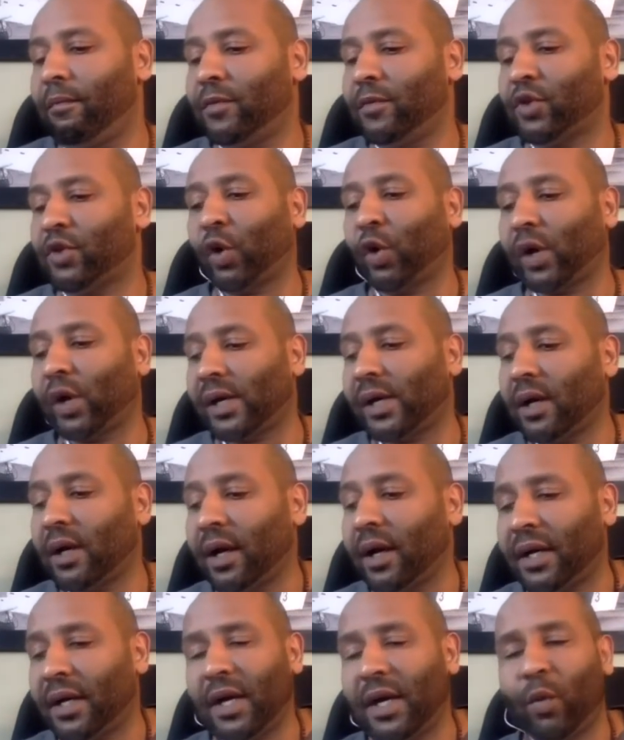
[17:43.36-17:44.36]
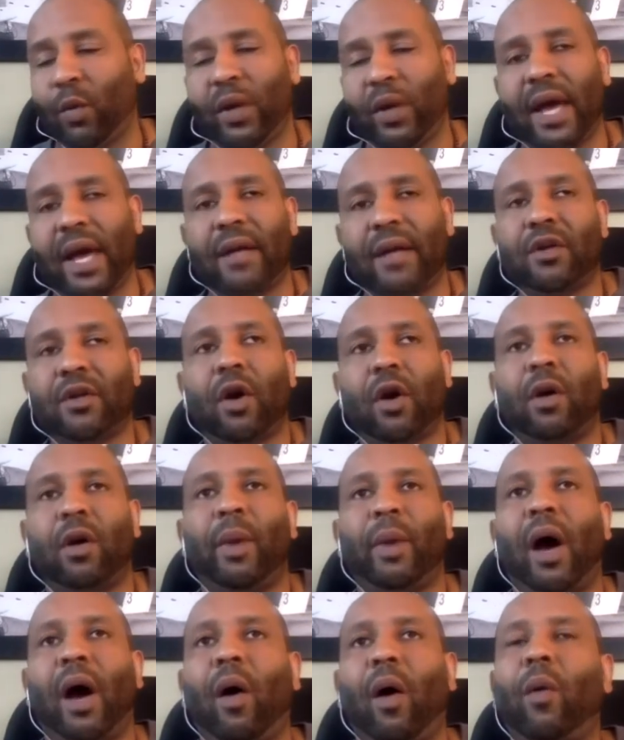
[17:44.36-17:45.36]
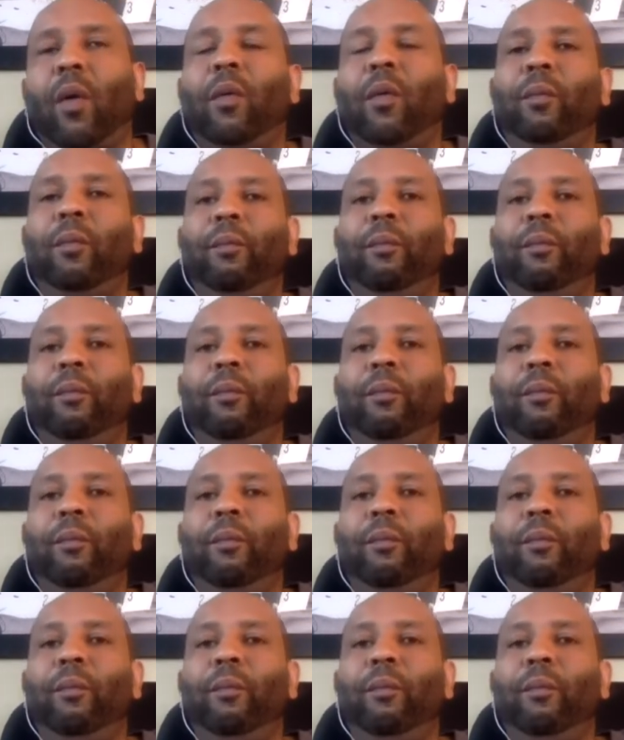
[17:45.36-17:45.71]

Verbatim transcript: So, again, we got to talk about